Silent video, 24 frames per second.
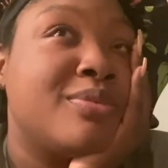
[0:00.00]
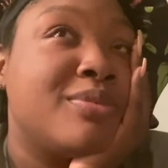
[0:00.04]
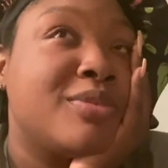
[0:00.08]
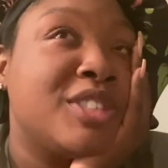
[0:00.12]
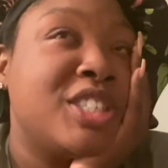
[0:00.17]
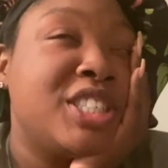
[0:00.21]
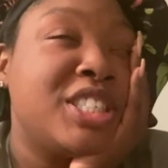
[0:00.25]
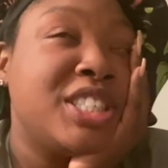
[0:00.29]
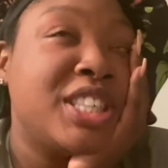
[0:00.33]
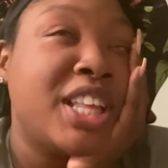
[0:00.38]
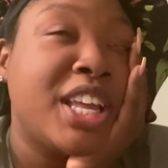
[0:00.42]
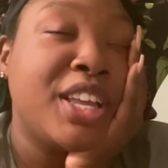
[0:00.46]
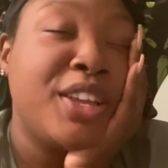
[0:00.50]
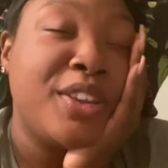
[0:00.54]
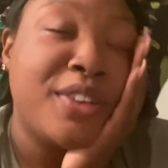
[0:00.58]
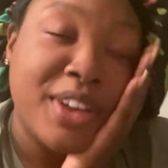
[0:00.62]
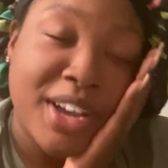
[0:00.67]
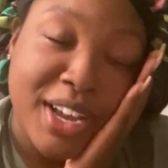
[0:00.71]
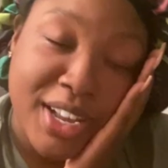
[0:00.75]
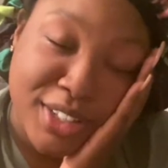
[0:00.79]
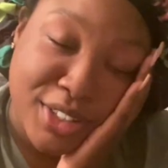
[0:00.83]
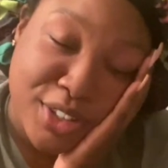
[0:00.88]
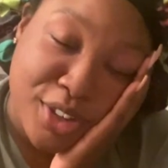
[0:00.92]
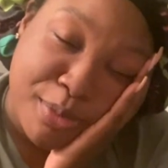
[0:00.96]
just thank you
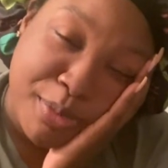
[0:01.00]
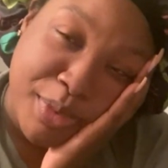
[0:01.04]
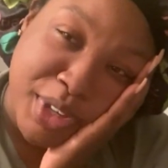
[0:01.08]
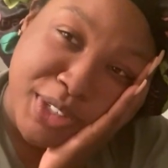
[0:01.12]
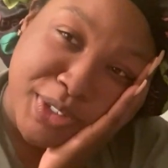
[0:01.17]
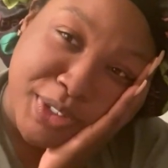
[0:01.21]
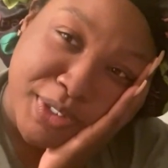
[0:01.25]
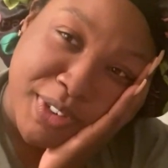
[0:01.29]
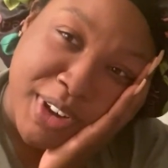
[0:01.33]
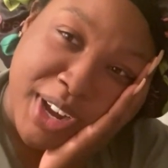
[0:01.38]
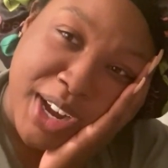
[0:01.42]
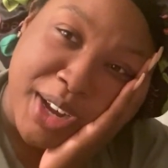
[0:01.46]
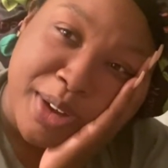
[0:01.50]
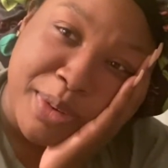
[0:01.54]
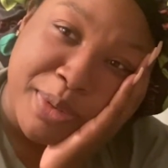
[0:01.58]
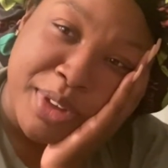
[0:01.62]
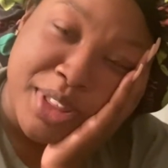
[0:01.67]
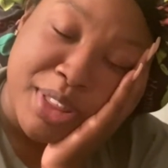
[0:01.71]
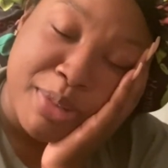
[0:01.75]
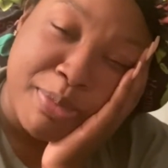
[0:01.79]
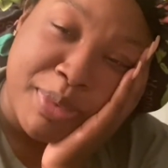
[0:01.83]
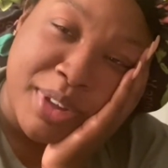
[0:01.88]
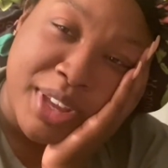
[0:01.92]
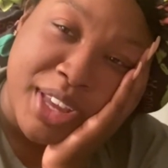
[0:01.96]
guys so much for rocking
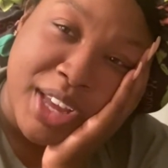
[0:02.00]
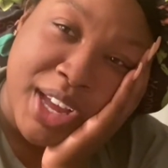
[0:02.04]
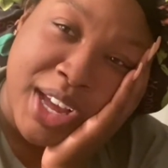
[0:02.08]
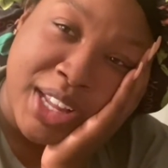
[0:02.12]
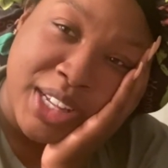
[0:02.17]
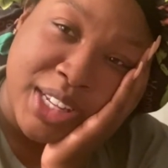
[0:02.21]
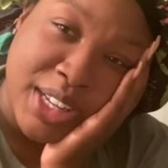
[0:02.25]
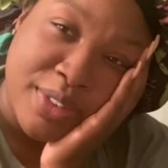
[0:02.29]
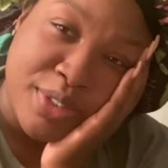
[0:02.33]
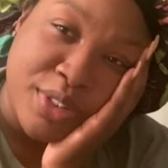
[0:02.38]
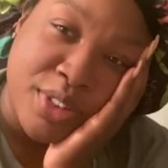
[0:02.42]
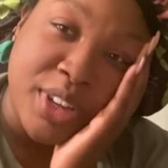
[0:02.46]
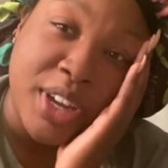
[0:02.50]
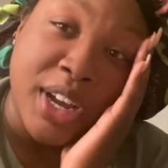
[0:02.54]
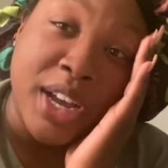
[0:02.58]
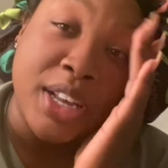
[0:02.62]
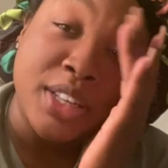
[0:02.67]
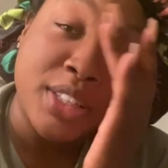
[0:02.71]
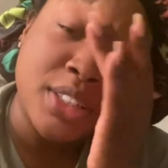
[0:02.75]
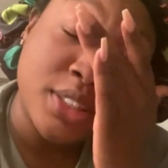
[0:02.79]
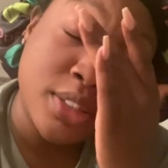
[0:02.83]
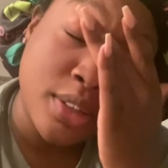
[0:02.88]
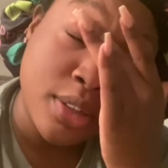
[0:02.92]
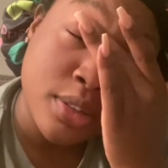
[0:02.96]
with me. I love you
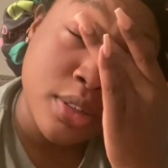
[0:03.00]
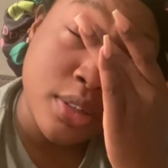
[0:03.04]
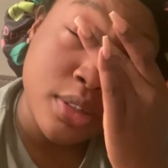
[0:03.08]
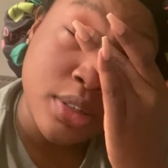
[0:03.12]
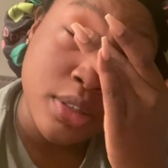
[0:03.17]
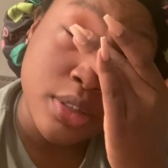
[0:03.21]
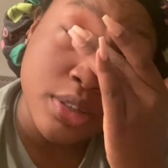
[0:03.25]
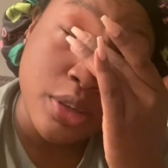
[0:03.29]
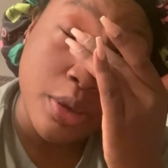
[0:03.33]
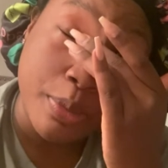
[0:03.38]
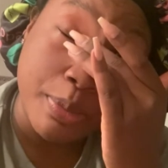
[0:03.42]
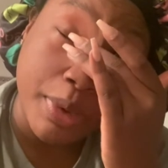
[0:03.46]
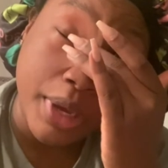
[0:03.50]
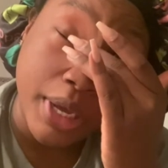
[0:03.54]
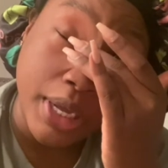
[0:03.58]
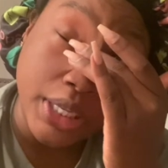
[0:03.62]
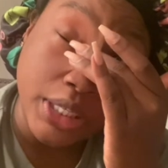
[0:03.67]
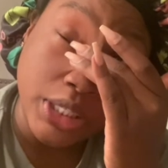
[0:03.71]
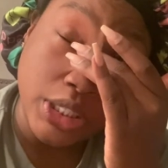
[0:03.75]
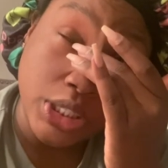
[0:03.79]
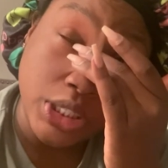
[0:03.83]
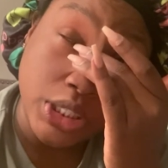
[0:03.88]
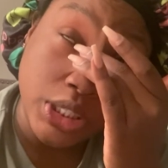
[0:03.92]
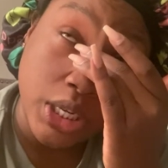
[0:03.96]
guys so
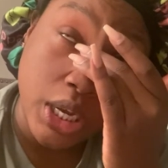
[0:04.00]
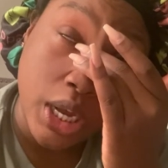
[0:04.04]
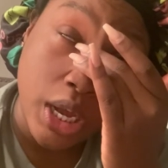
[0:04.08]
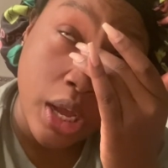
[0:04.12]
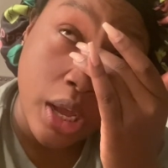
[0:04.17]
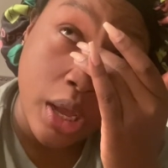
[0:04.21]
much.